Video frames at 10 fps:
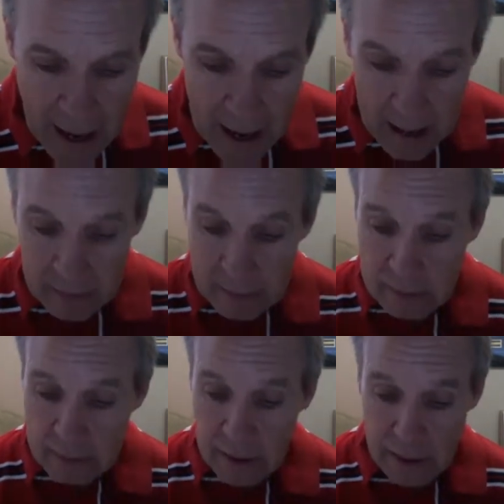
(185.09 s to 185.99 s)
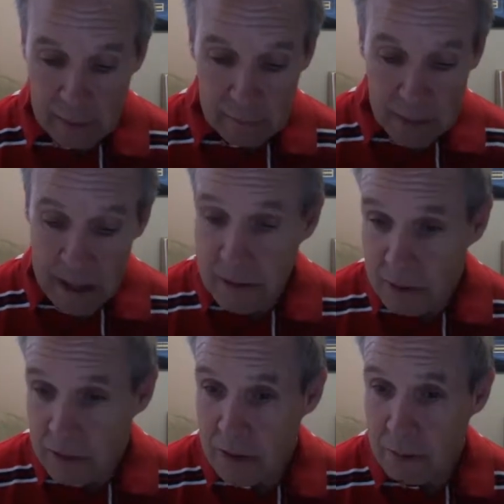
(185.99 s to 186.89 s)
and in
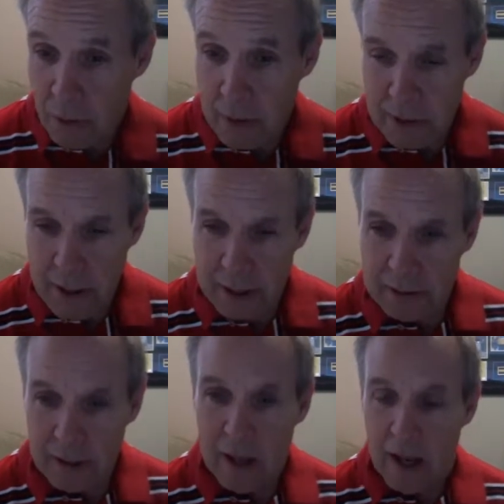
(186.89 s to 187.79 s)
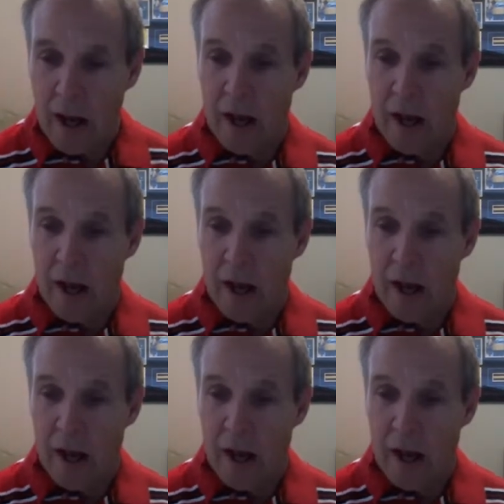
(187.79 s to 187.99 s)
essence it points out that